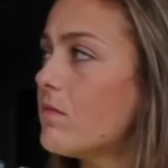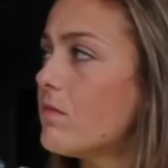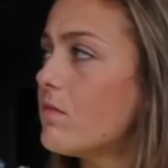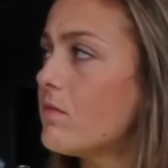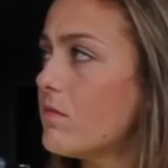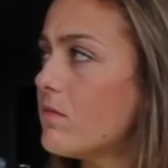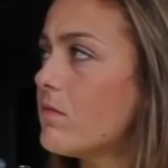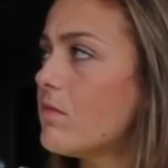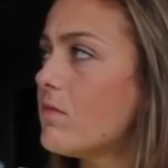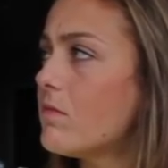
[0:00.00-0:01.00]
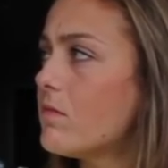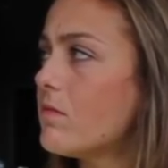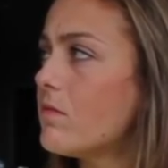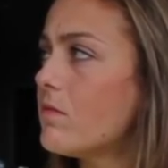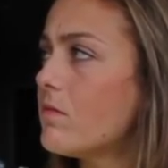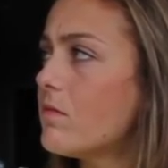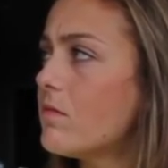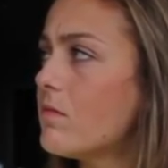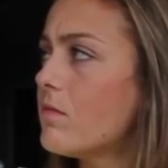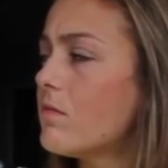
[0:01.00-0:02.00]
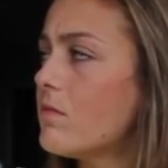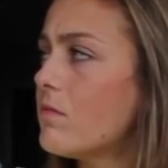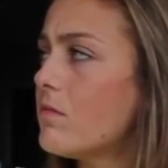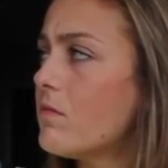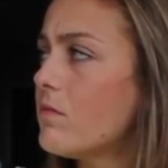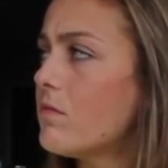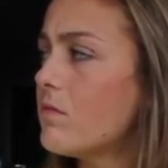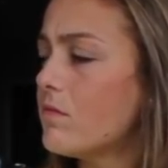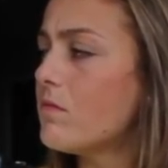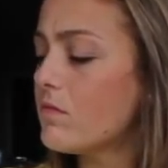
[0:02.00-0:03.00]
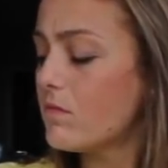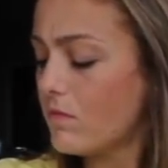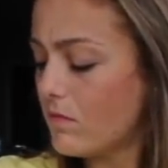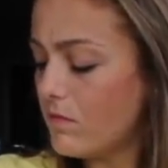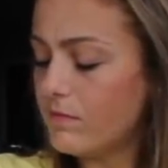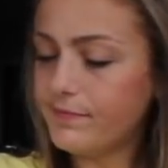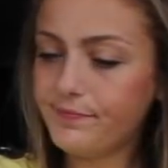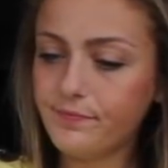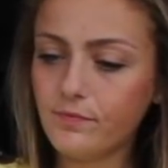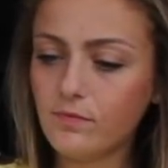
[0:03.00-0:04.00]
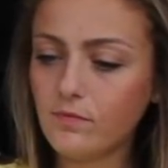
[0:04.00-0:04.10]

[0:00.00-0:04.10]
The person shown says nothing.